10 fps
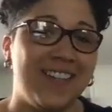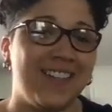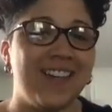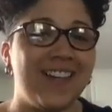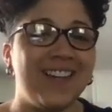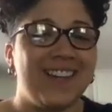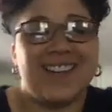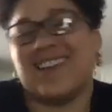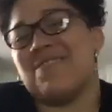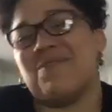
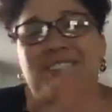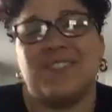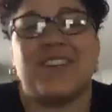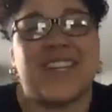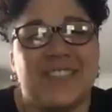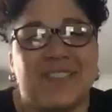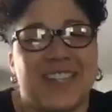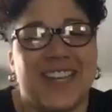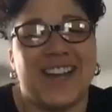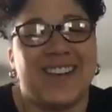we'll get to it
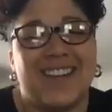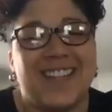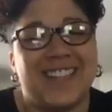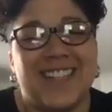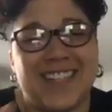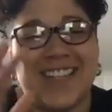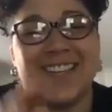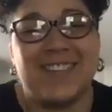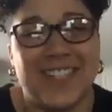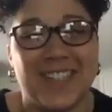later. Like they
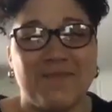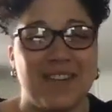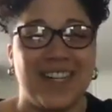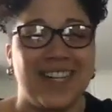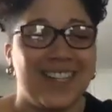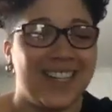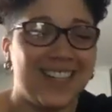don't need their money.